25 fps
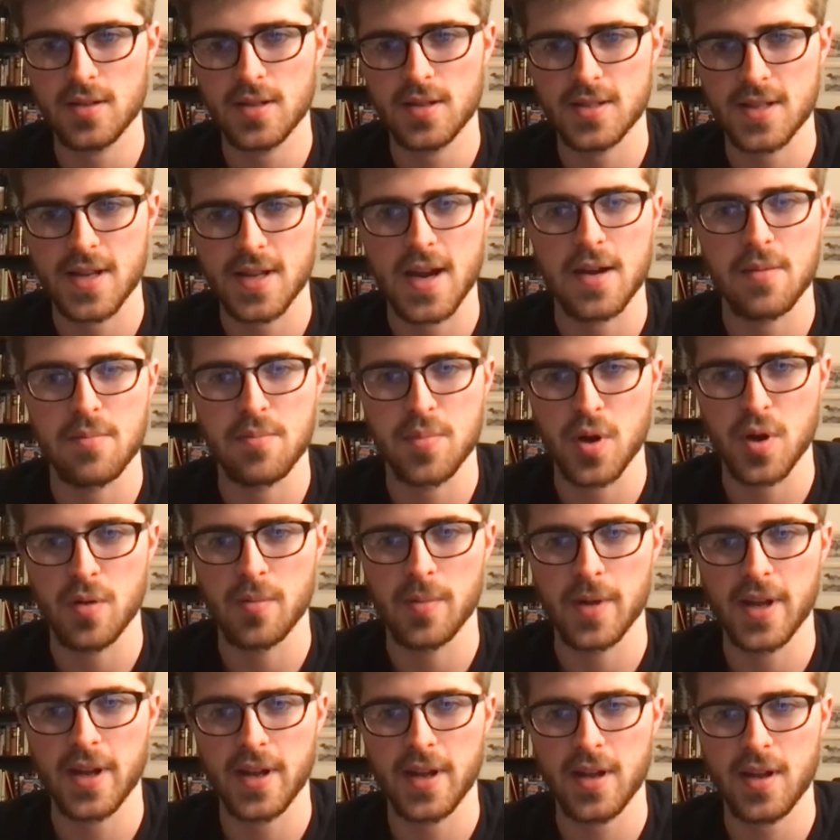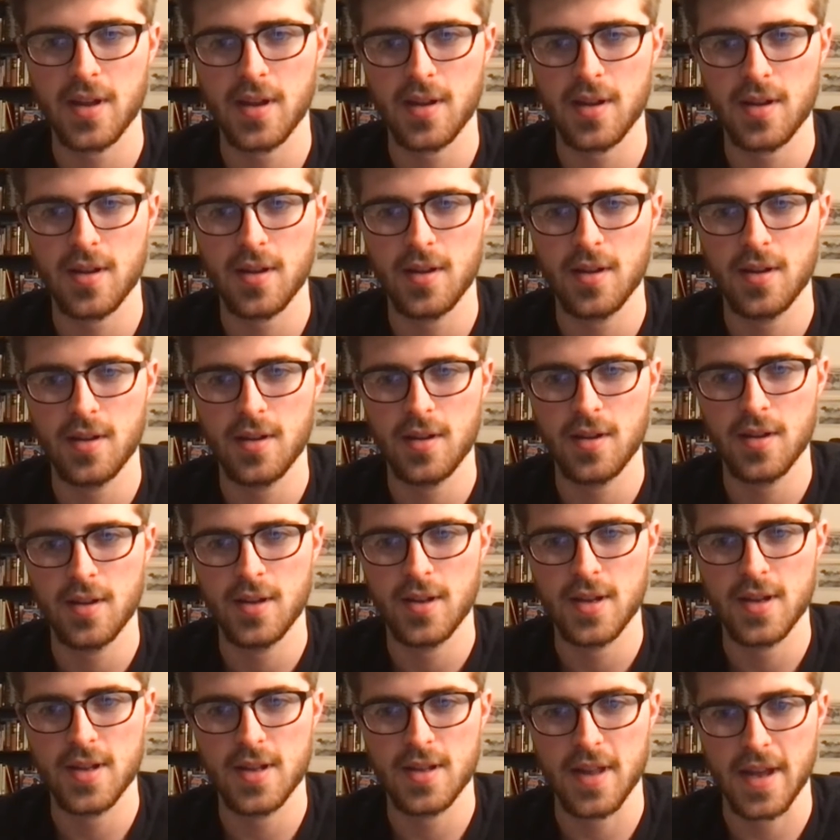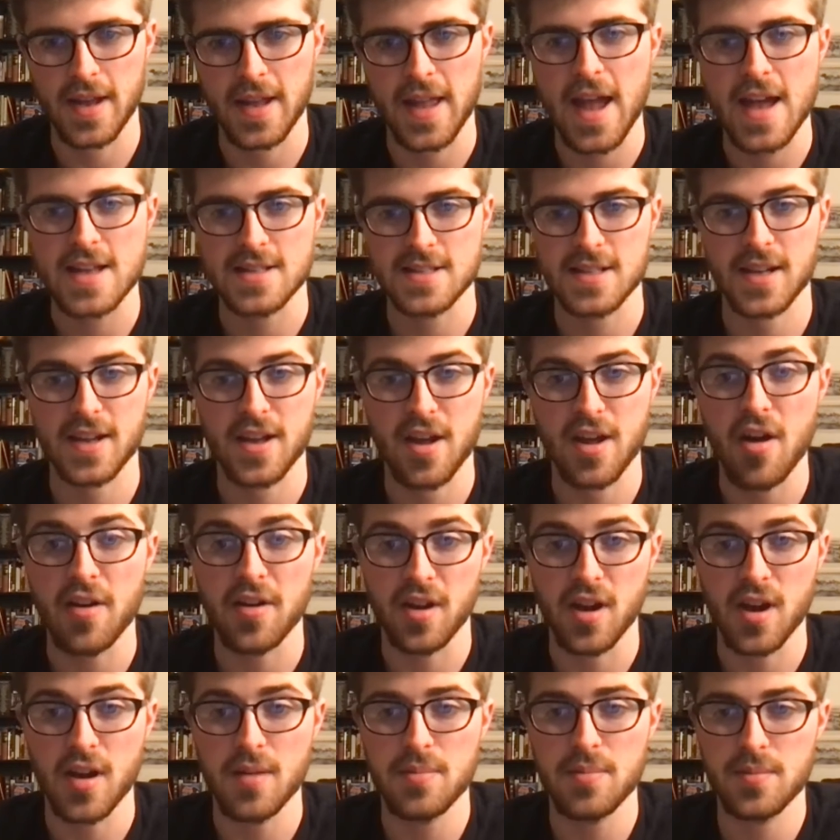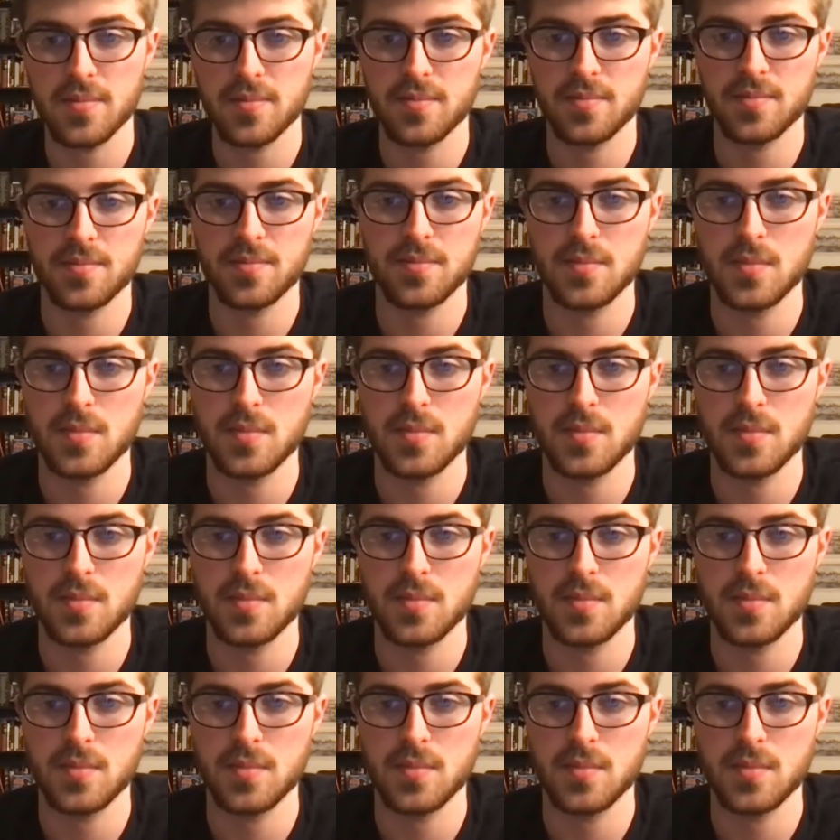is kind of booming? It like has it gone up?